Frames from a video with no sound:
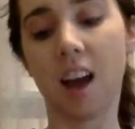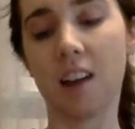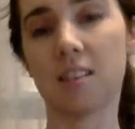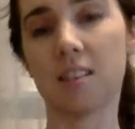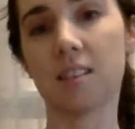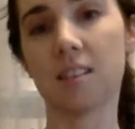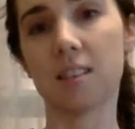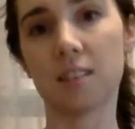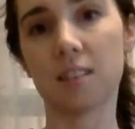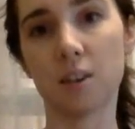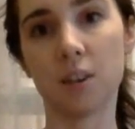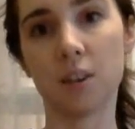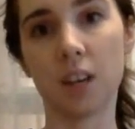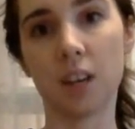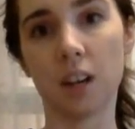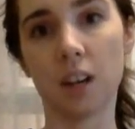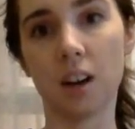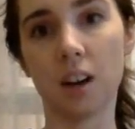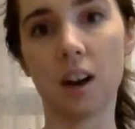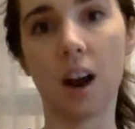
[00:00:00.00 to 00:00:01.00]
Yes, so
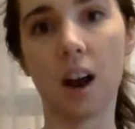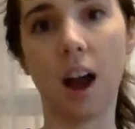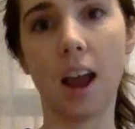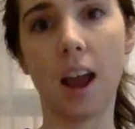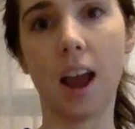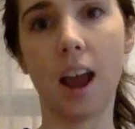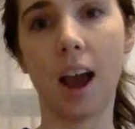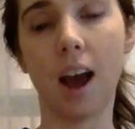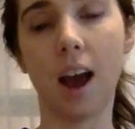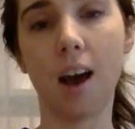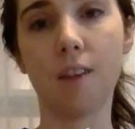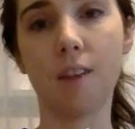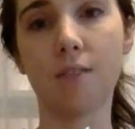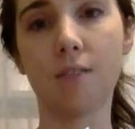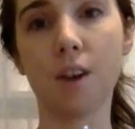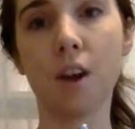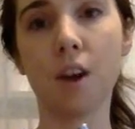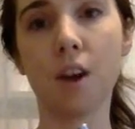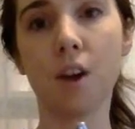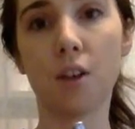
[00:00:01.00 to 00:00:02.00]
here I have
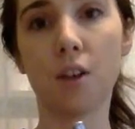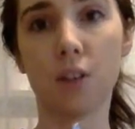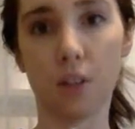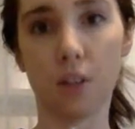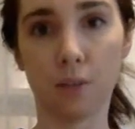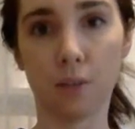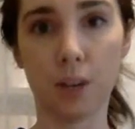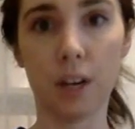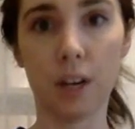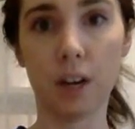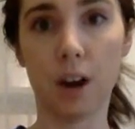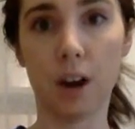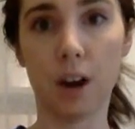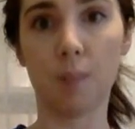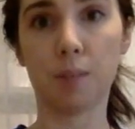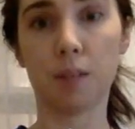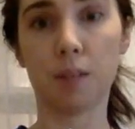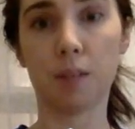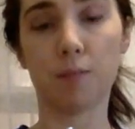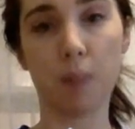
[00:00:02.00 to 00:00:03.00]
3
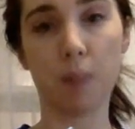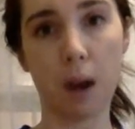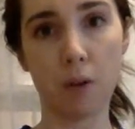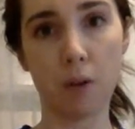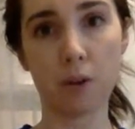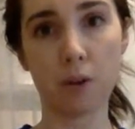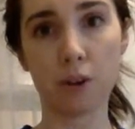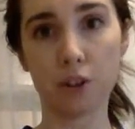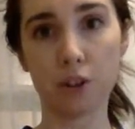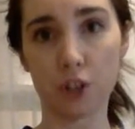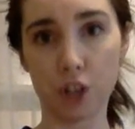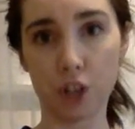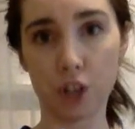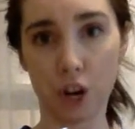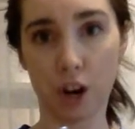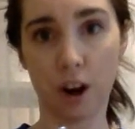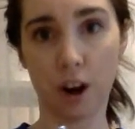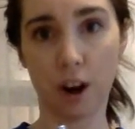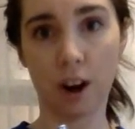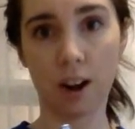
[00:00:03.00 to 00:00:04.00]
cups of powdered
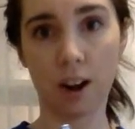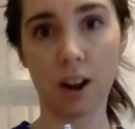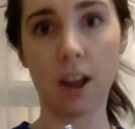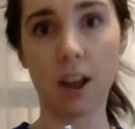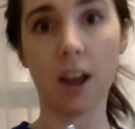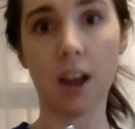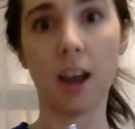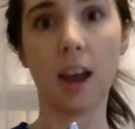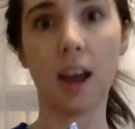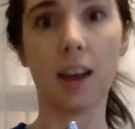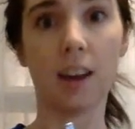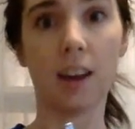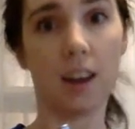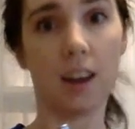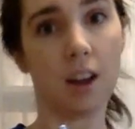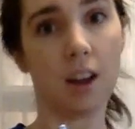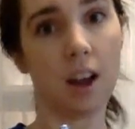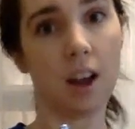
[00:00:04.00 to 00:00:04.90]
sugar and